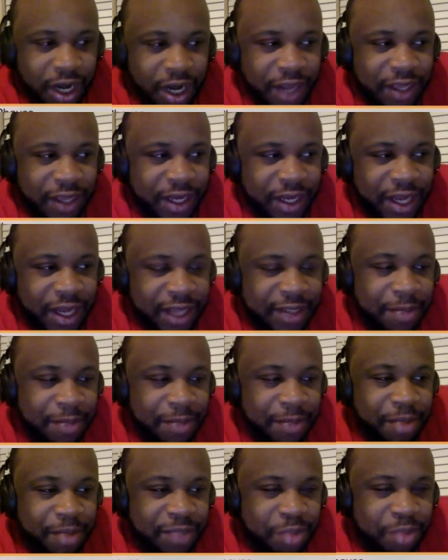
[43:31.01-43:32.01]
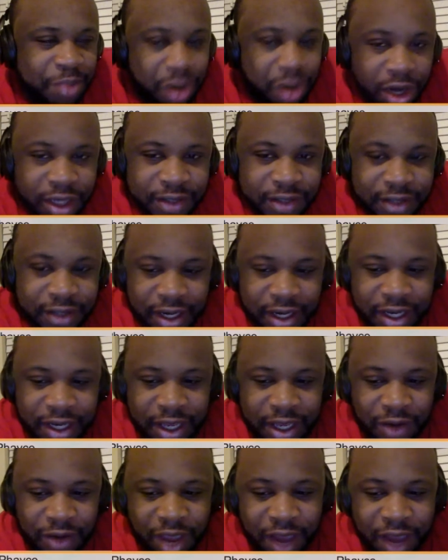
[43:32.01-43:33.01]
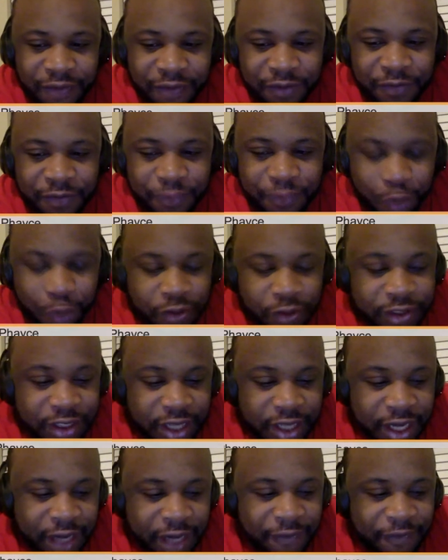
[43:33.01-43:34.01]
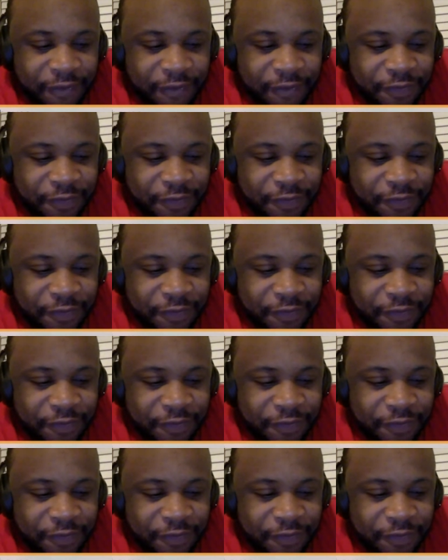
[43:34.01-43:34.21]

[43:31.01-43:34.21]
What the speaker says: I think that's the best part is you don't have to force it, and it